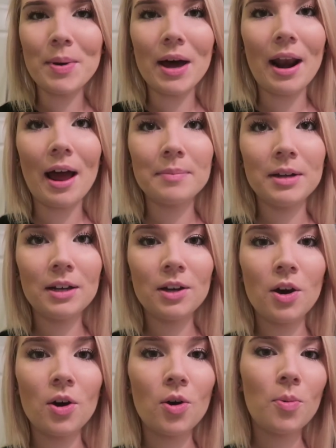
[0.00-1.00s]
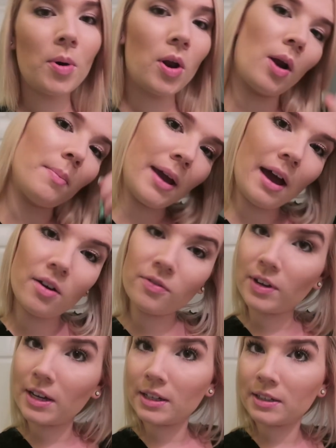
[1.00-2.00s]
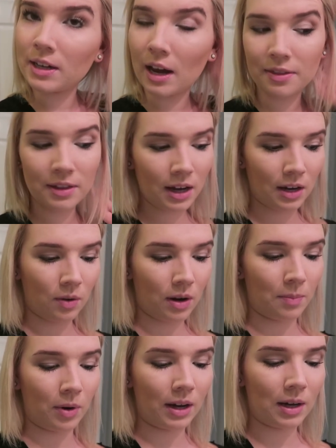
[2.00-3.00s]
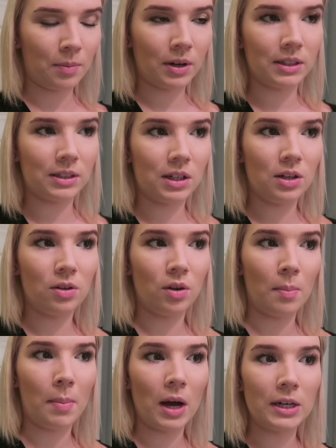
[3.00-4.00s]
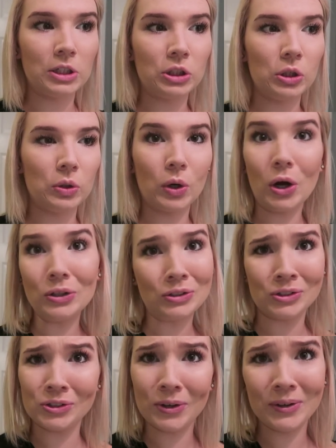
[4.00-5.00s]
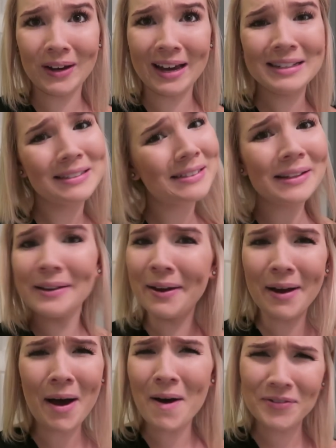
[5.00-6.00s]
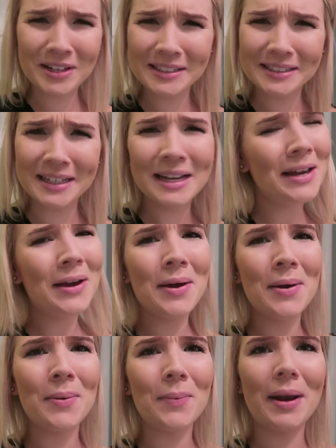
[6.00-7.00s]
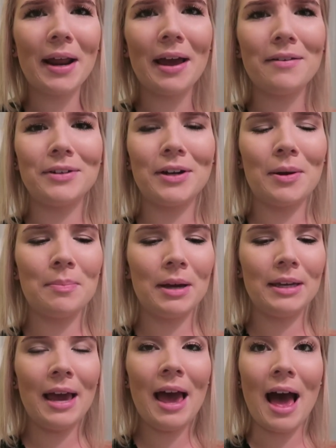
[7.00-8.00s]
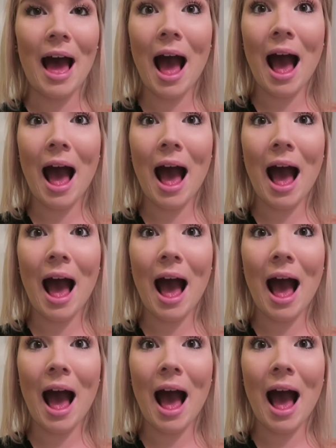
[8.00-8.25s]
But I'm gonna go put on my outfit. I think I know what I'm wearing. I'm wearing this cute little bodysuit. I'll just show you guys, obviously, when I have it on, but yeah.